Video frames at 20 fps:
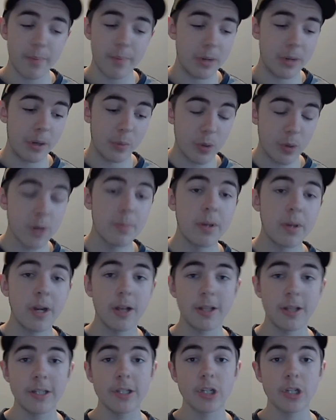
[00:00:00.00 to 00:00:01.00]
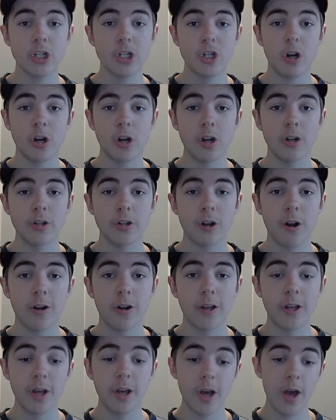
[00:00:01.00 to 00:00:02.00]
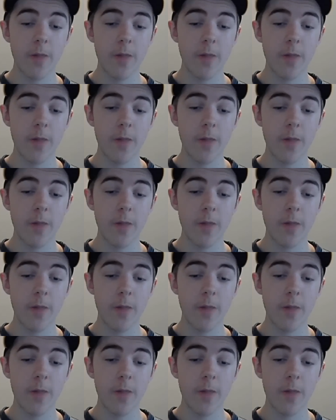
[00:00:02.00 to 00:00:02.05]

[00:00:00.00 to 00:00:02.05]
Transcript: but it would have been at least a shot on target.